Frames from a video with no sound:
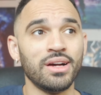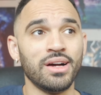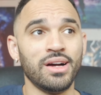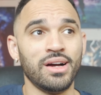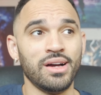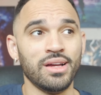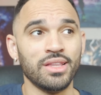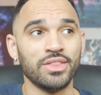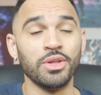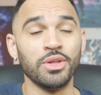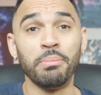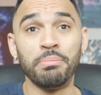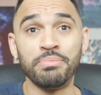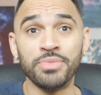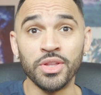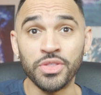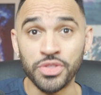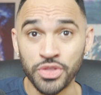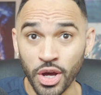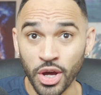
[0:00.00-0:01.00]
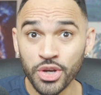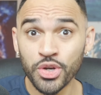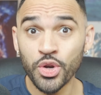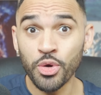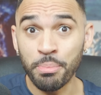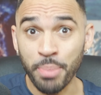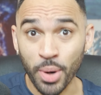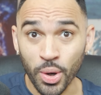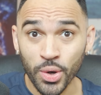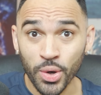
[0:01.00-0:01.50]
uh, the the
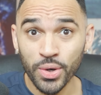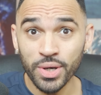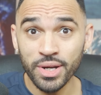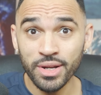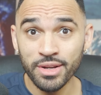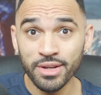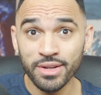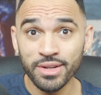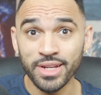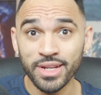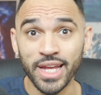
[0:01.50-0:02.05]
thunderbird